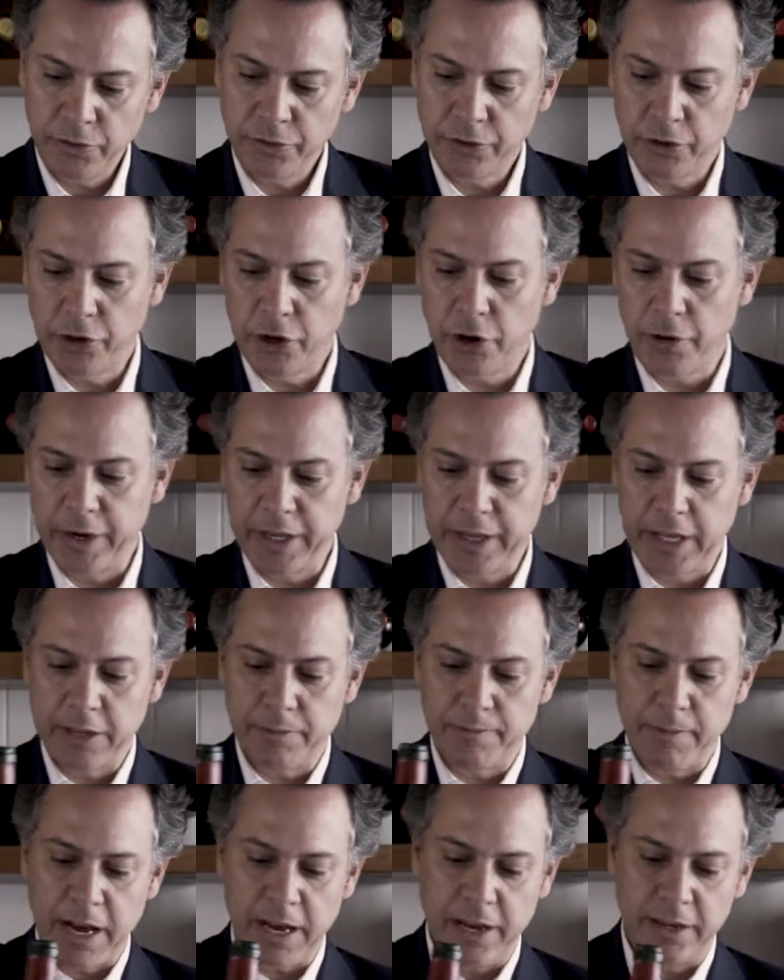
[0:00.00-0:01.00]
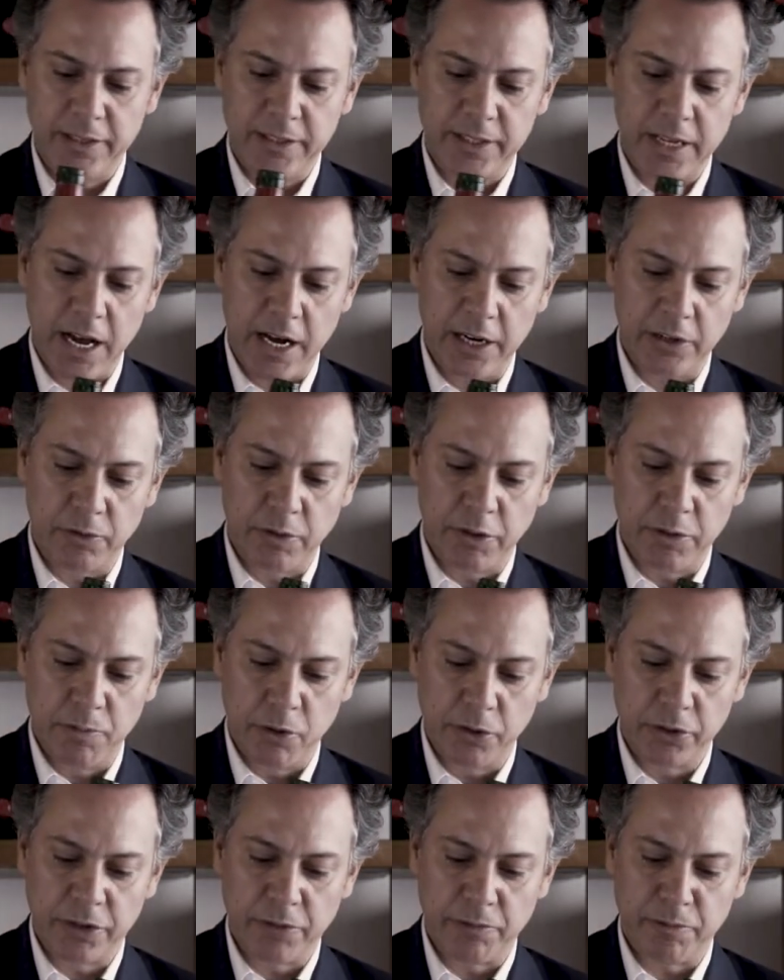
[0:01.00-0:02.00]
So knowing that my side with
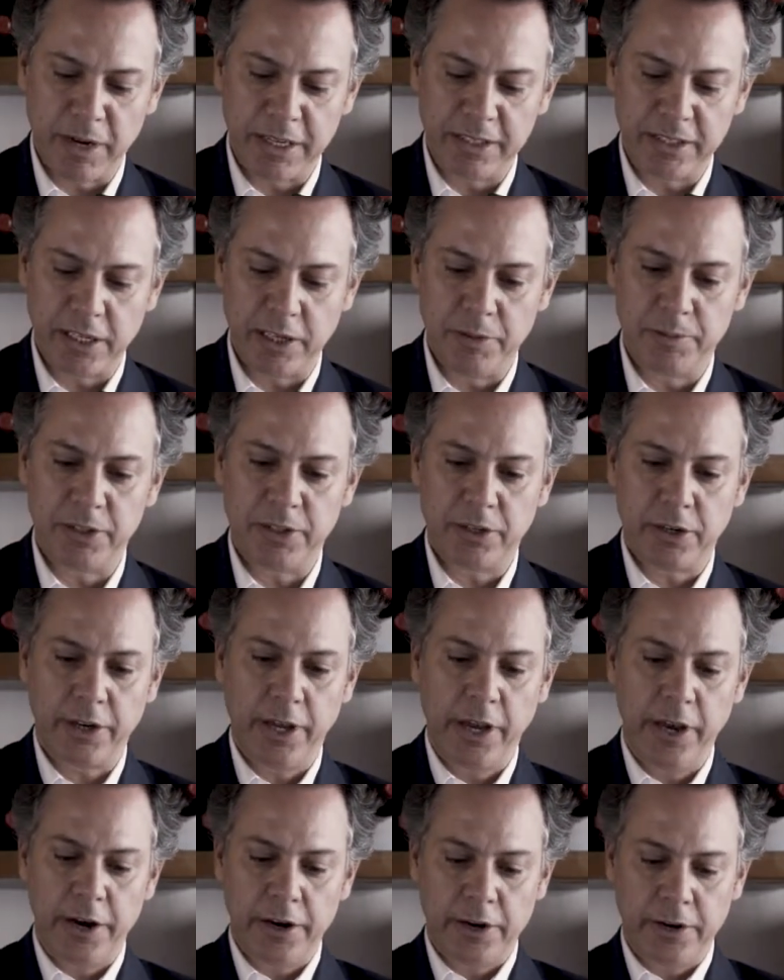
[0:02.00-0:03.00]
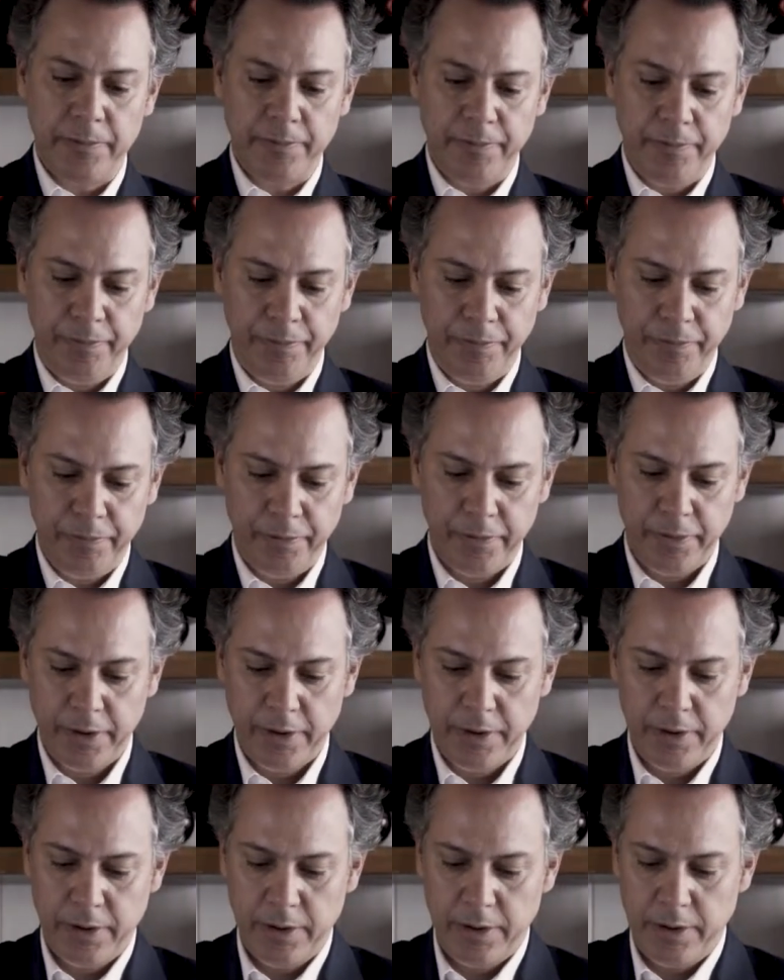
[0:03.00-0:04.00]
most of my sediments are here,
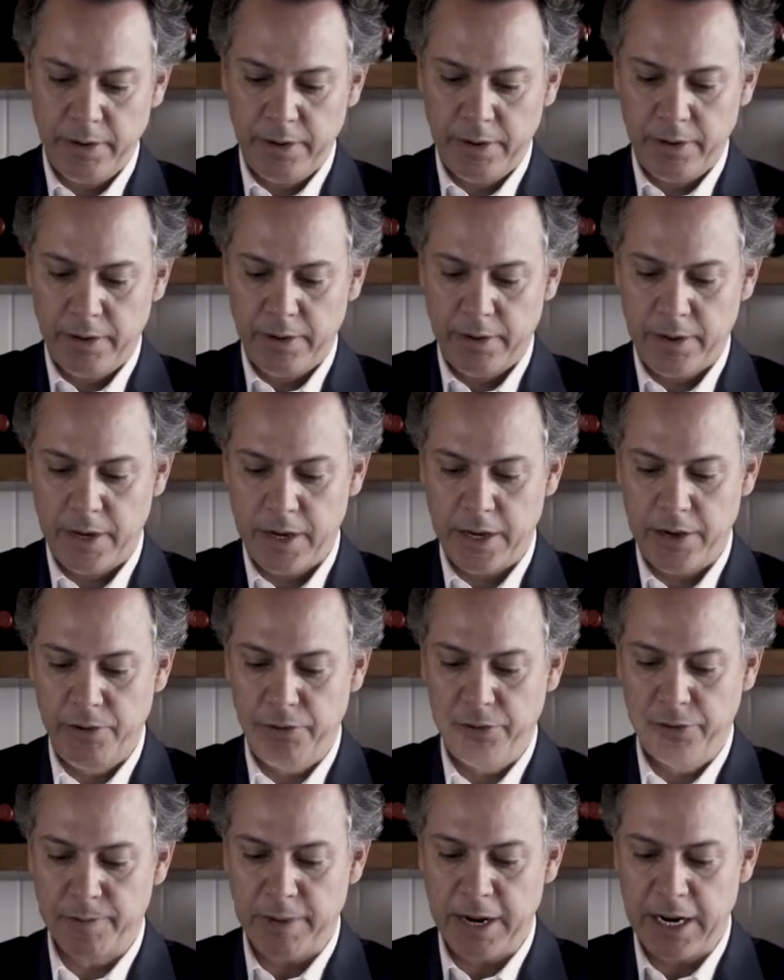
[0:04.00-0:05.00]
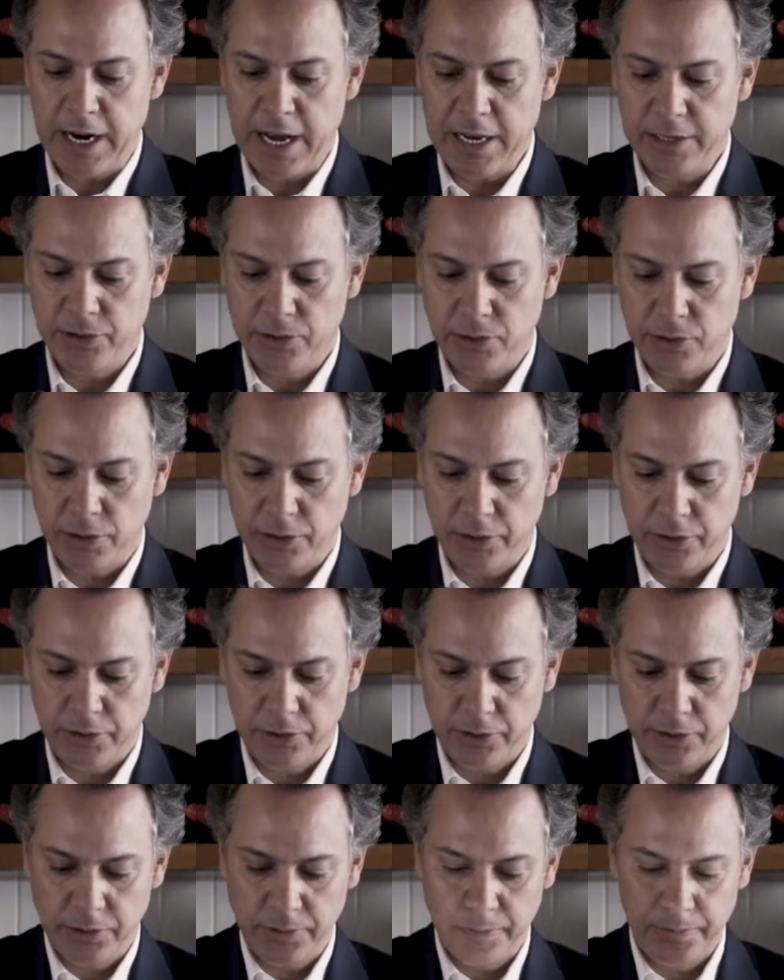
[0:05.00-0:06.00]
I use my light
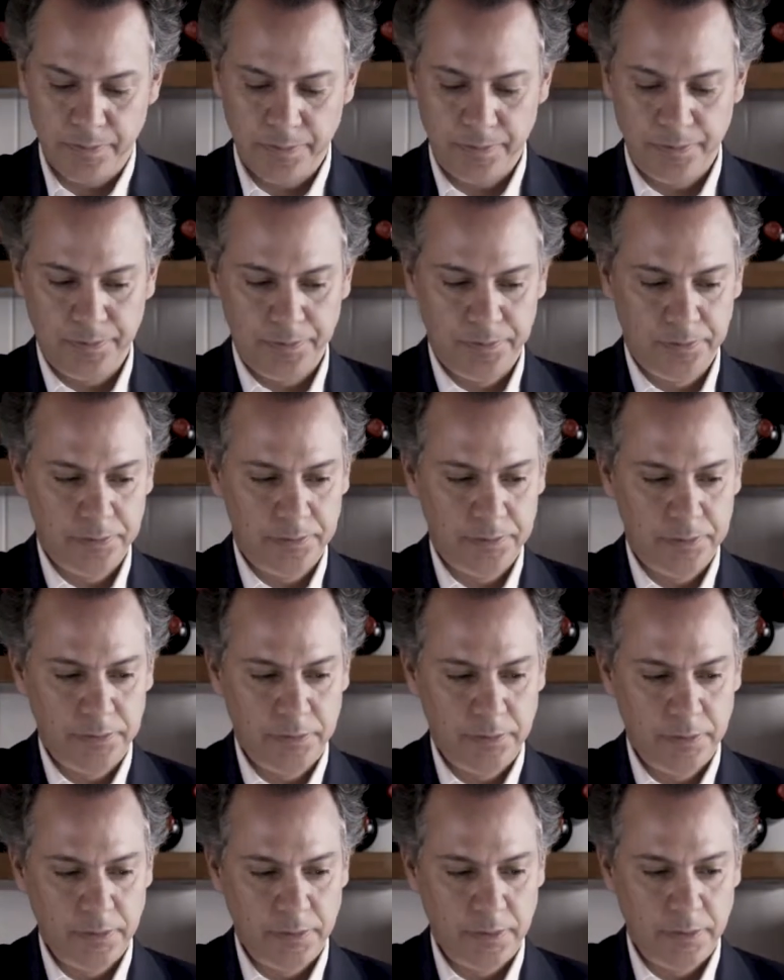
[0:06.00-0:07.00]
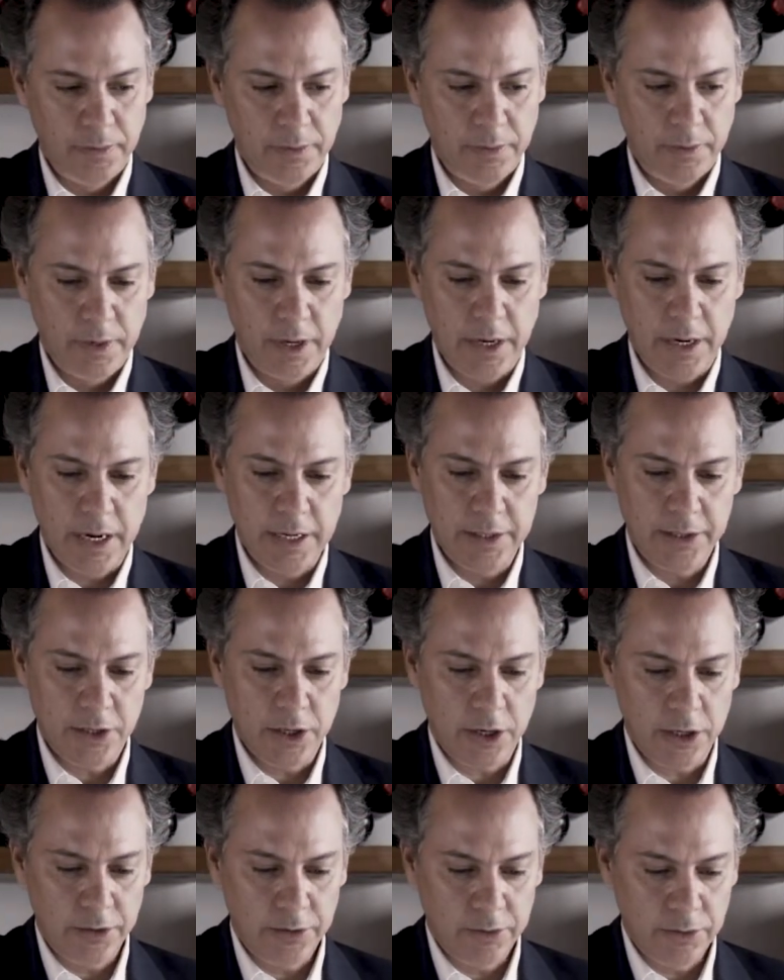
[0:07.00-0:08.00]
source and I
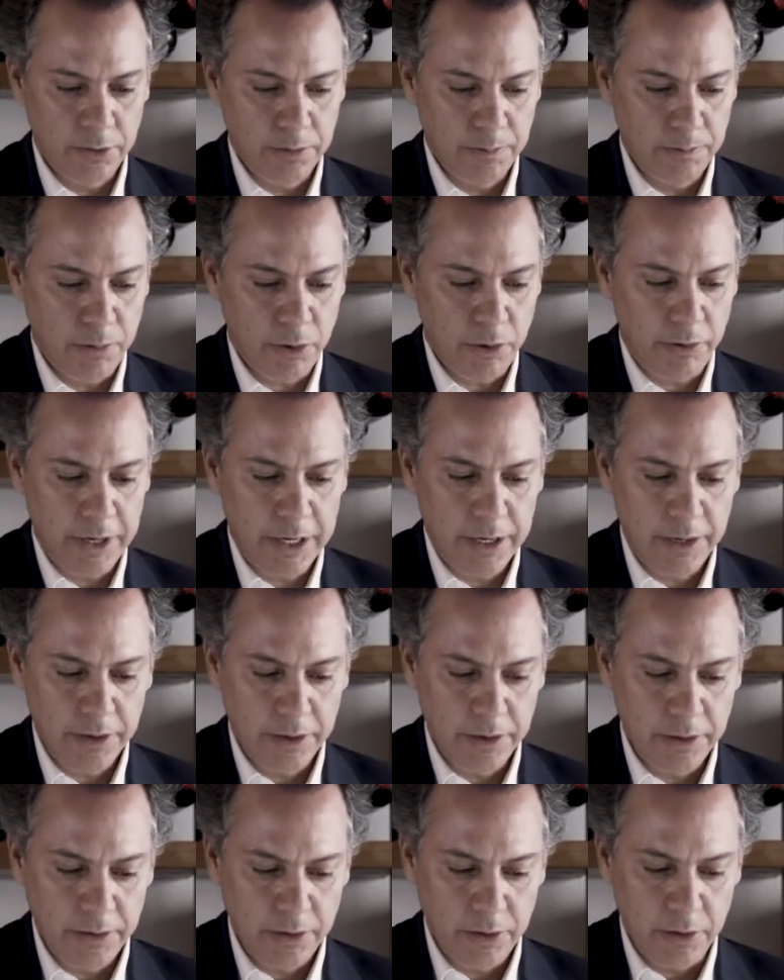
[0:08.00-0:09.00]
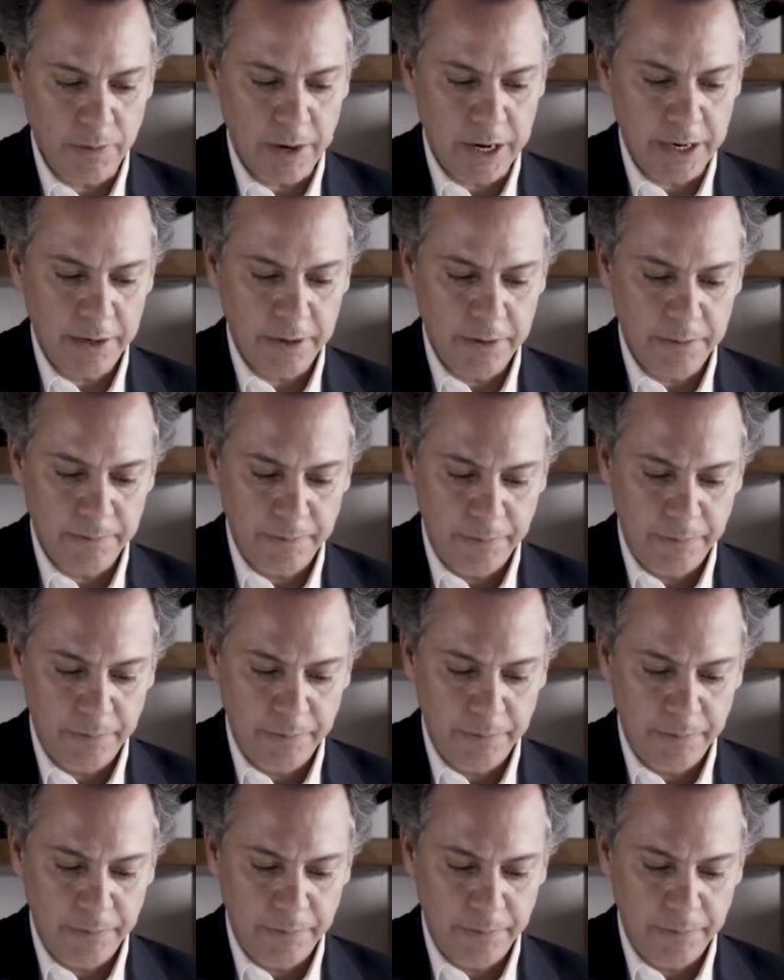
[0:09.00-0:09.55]
start pouring the wine.